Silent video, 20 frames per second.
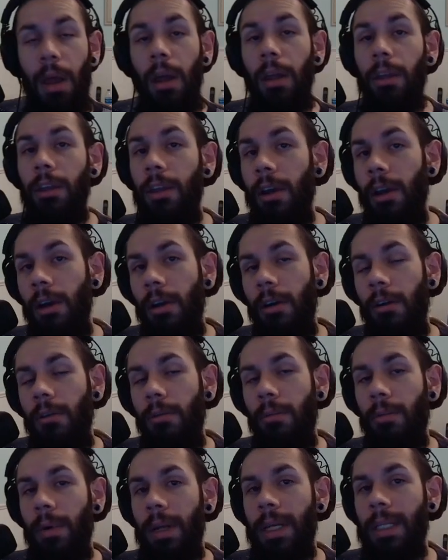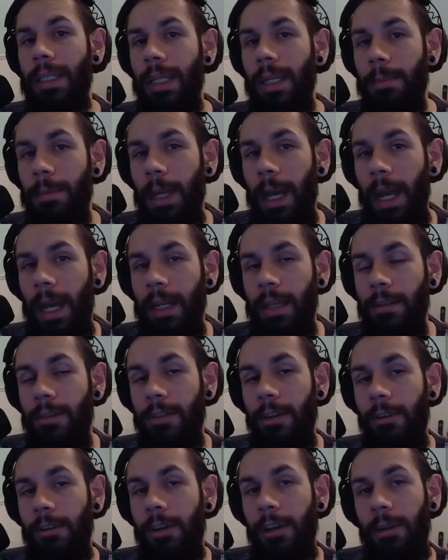Yo, what is up, guys?
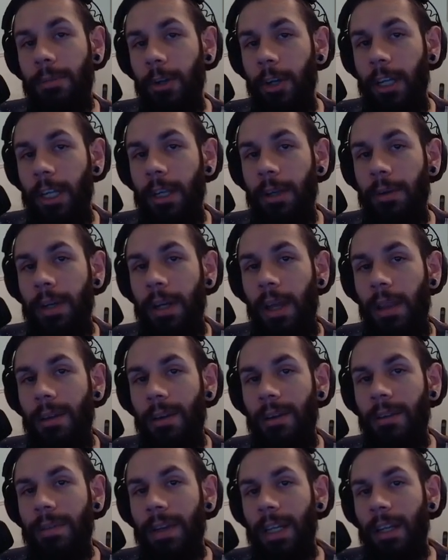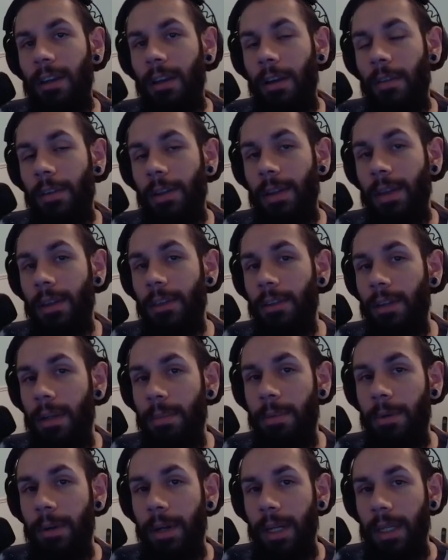Joker here bringing you another video for the
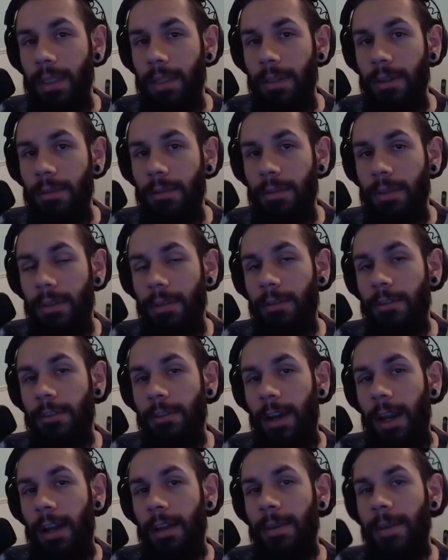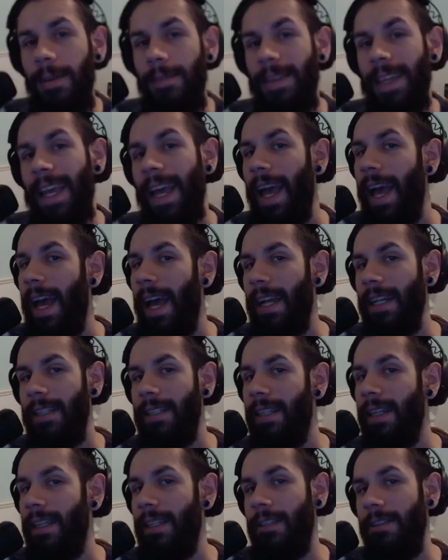3.22 trial of the
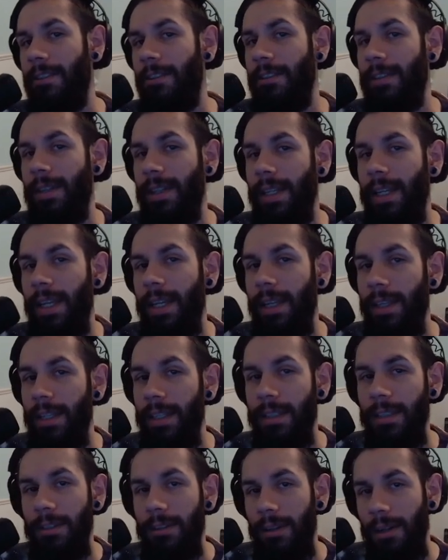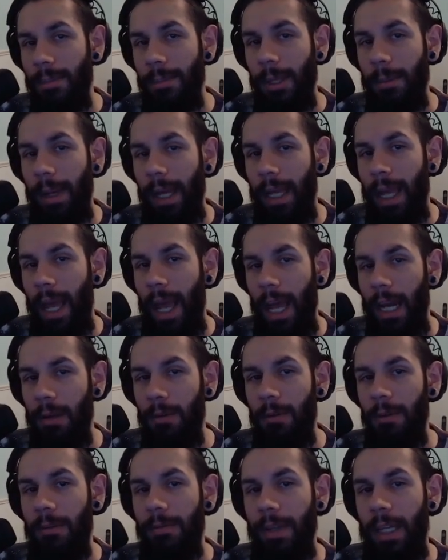Ancestors League. This is going to be my
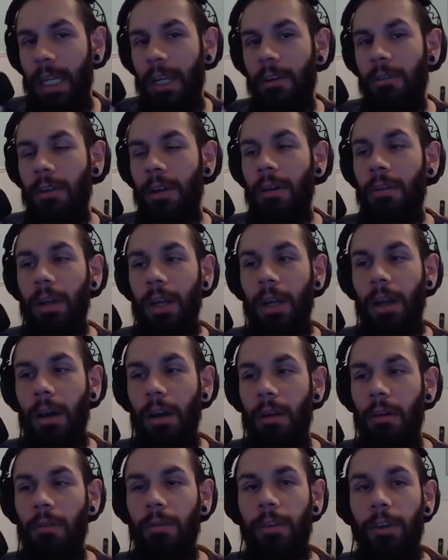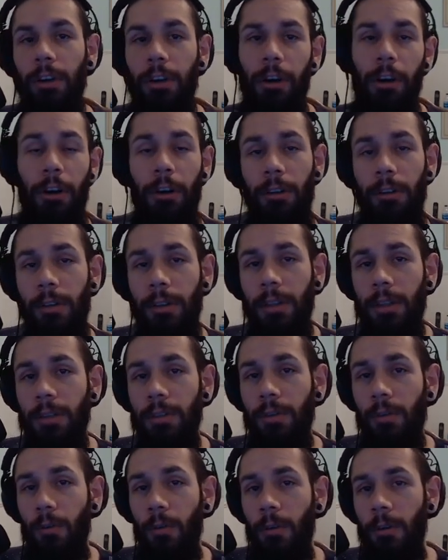annual video going over all of the
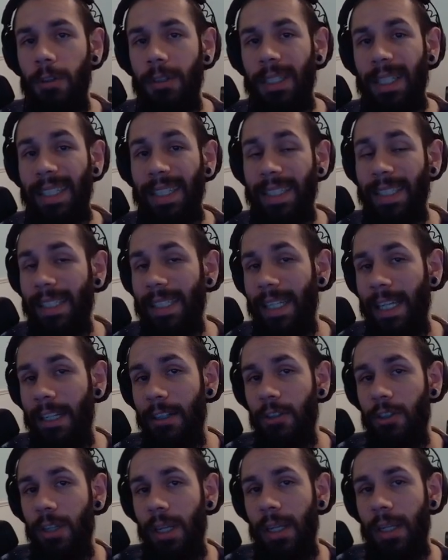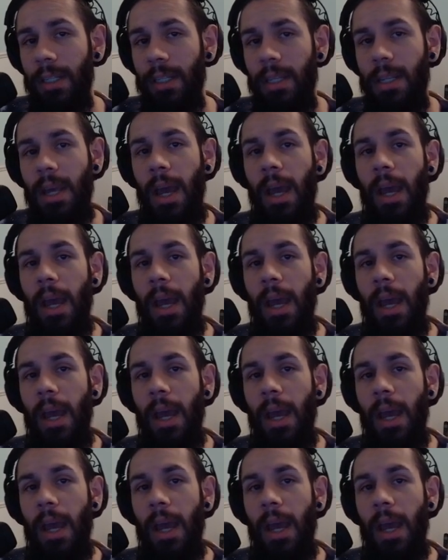tools and extensions